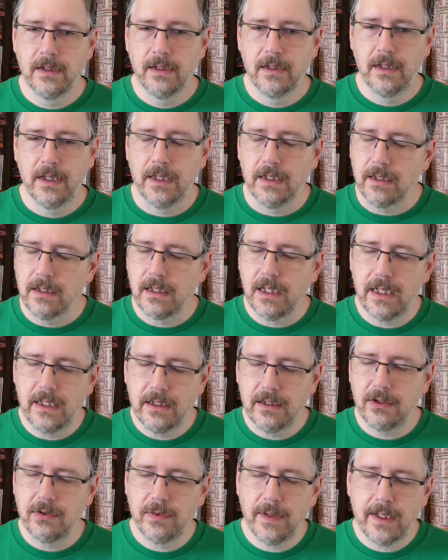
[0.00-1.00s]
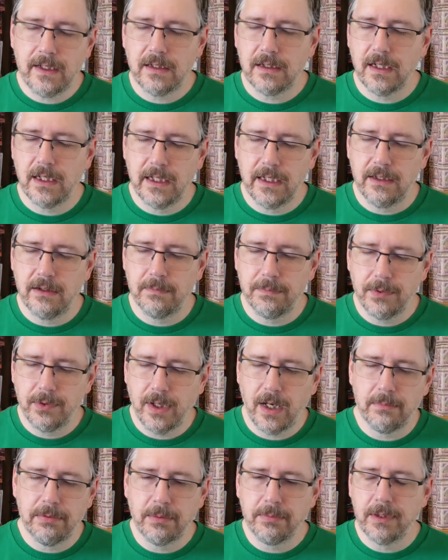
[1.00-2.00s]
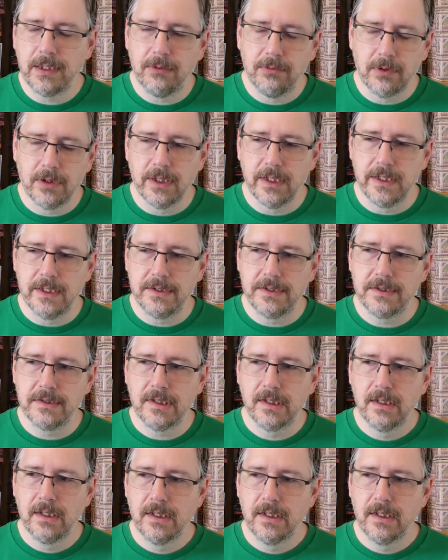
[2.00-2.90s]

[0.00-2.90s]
And the correct line probably was